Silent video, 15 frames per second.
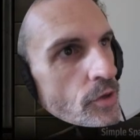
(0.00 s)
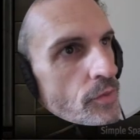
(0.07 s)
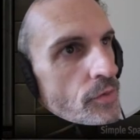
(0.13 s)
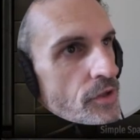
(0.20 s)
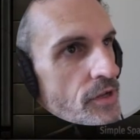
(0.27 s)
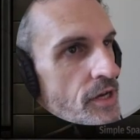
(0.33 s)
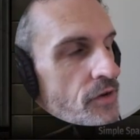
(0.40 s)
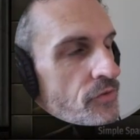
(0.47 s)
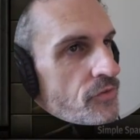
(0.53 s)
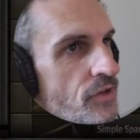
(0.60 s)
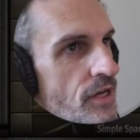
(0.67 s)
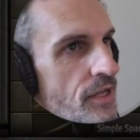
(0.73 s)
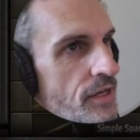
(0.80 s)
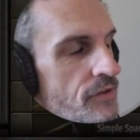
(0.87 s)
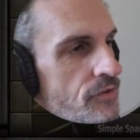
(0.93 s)
The
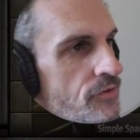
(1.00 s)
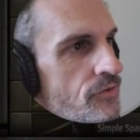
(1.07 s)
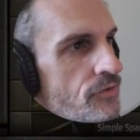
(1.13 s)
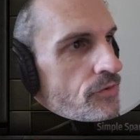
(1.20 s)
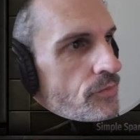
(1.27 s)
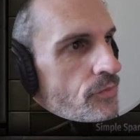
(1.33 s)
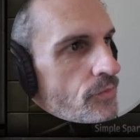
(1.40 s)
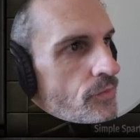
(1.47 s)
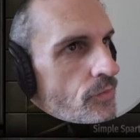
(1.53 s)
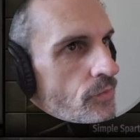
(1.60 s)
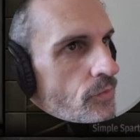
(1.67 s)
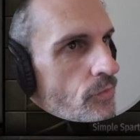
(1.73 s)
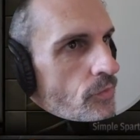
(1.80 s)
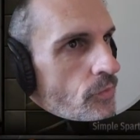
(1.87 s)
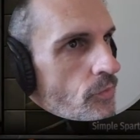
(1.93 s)
downside is
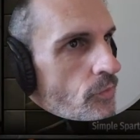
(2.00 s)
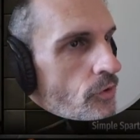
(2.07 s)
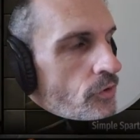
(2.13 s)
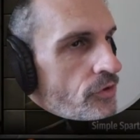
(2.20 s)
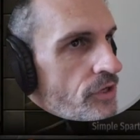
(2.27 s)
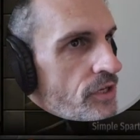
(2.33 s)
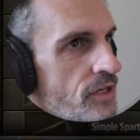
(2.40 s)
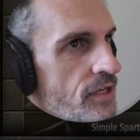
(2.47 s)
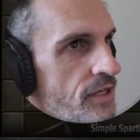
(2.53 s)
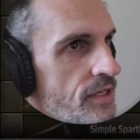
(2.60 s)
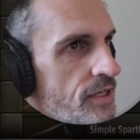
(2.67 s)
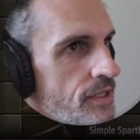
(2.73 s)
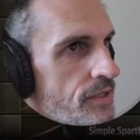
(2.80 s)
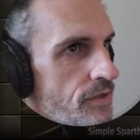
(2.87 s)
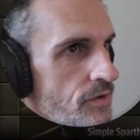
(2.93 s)
we're only going to
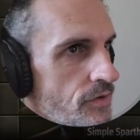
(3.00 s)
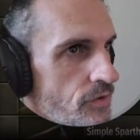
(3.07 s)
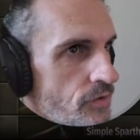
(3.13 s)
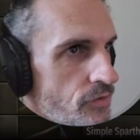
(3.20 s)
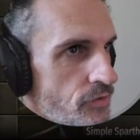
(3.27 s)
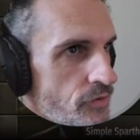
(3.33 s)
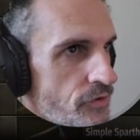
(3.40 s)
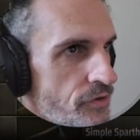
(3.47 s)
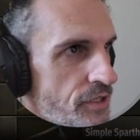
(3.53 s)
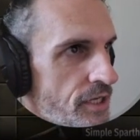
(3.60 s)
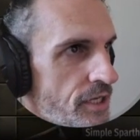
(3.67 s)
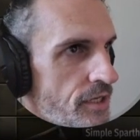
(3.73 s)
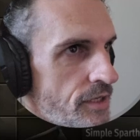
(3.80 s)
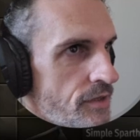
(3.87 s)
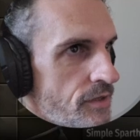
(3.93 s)
get
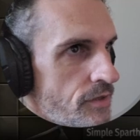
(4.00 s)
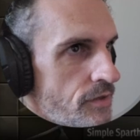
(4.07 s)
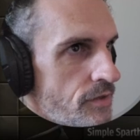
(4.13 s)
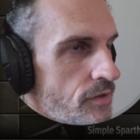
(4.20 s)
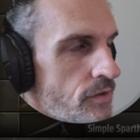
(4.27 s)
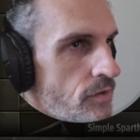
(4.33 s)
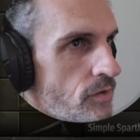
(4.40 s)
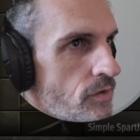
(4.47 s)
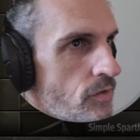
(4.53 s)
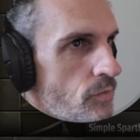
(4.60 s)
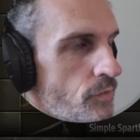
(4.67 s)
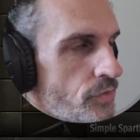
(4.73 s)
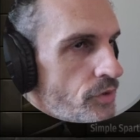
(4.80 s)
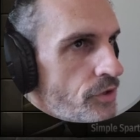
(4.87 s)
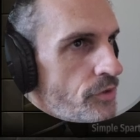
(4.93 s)
38
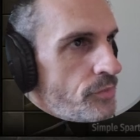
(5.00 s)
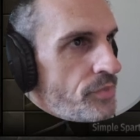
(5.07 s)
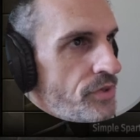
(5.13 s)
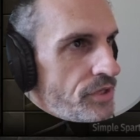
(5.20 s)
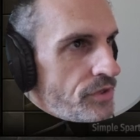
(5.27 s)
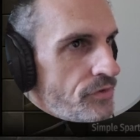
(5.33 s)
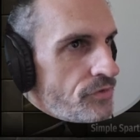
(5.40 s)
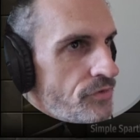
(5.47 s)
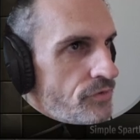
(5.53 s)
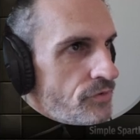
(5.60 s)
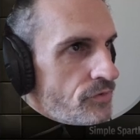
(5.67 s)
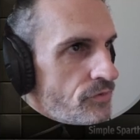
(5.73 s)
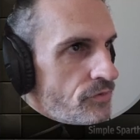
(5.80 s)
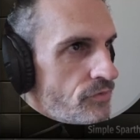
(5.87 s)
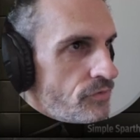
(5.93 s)
per piece
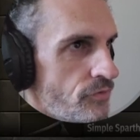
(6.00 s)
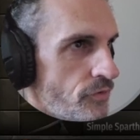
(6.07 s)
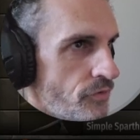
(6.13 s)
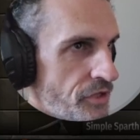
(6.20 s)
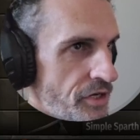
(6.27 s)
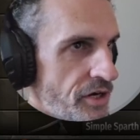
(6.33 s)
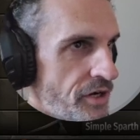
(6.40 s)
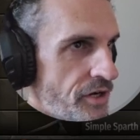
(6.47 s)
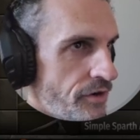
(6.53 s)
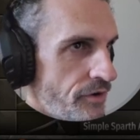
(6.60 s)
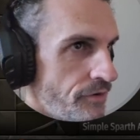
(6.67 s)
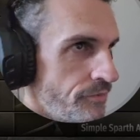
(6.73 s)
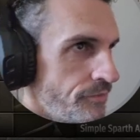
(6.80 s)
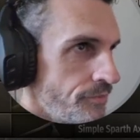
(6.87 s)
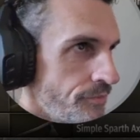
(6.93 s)
for the iron
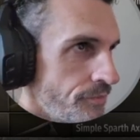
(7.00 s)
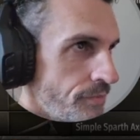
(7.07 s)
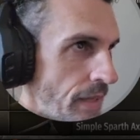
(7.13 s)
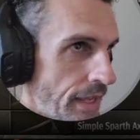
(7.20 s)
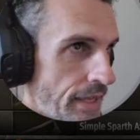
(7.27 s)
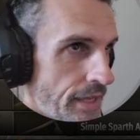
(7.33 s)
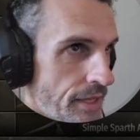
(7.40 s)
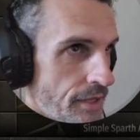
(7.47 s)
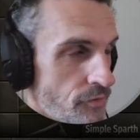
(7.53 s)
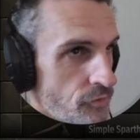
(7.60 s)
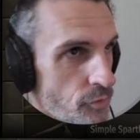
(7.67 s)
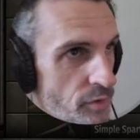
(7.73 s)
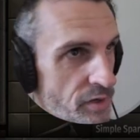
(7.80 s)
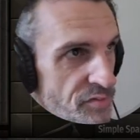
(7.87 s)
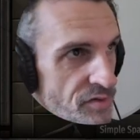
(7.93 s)
and
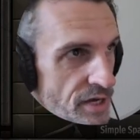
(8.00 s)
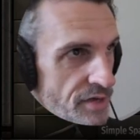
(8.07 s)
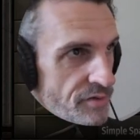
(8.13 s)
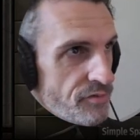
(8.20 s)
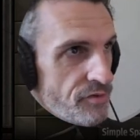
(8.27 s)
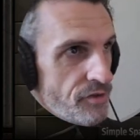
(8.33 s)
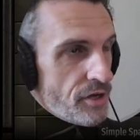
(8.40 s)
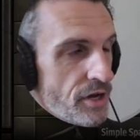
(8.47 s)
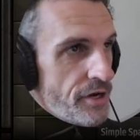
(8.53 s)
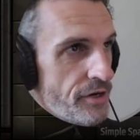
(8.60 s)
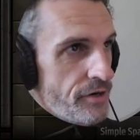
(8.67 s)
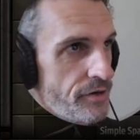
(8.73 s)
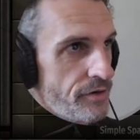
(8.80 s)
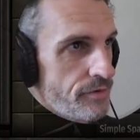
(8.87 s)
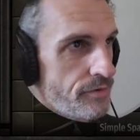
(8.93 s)
25 for the
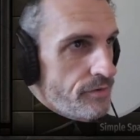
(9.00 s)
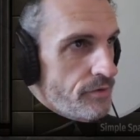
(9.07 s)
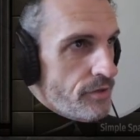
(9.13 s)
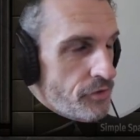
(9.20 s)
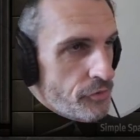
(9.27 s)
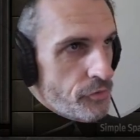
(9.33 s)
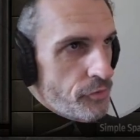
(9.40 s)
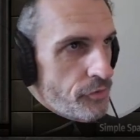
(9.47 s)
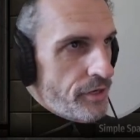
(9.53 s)
iron, the crude